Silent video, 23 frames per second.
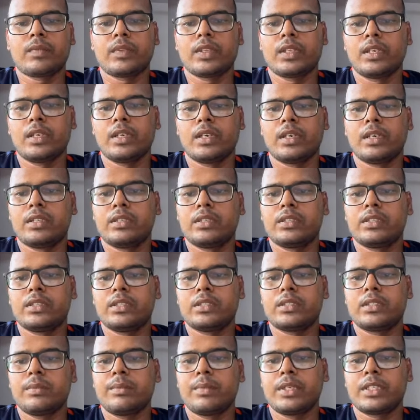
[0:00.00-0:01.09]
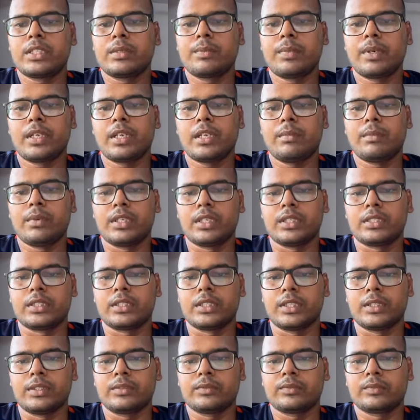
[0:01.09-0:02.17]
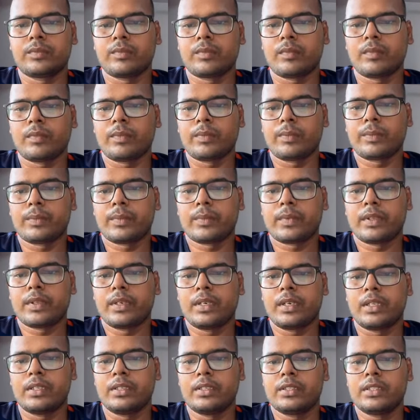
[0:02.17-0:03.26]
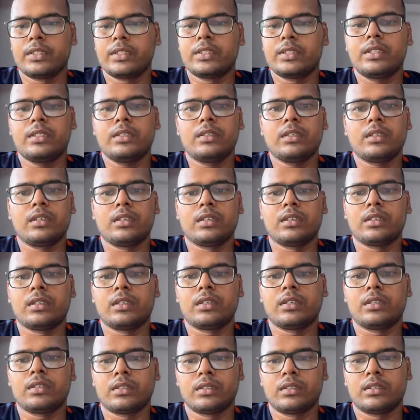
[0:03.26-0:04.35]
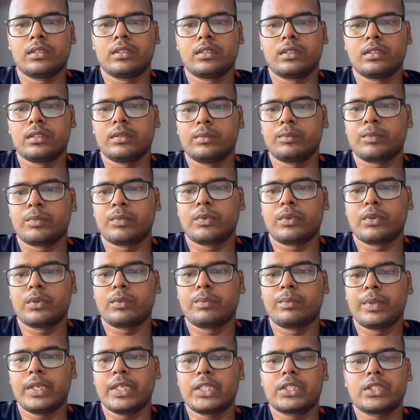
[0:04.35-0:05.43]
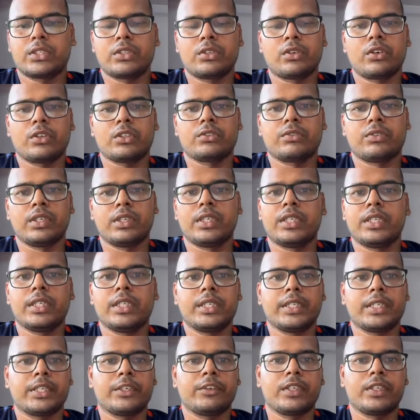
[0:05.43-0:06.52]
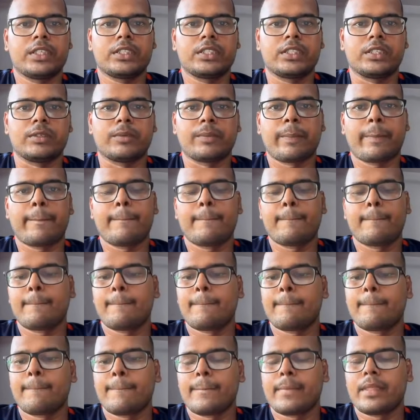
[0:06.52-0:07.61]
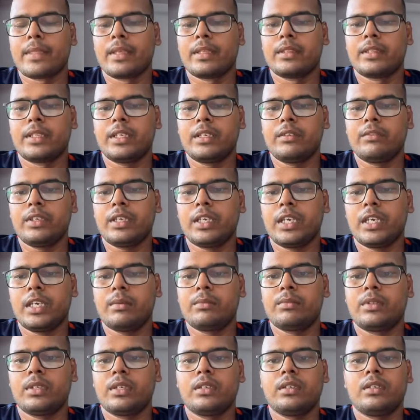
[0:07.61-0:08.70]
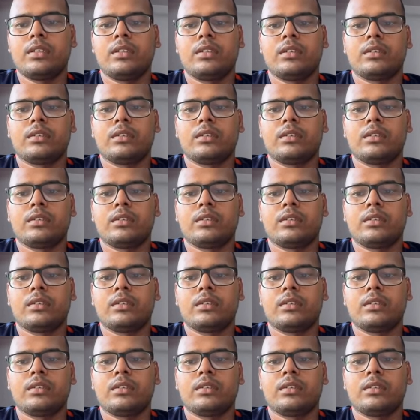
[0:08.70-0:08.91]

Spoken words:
and this is the best parameters here, and this is the best cross validated accuracy. Then we have the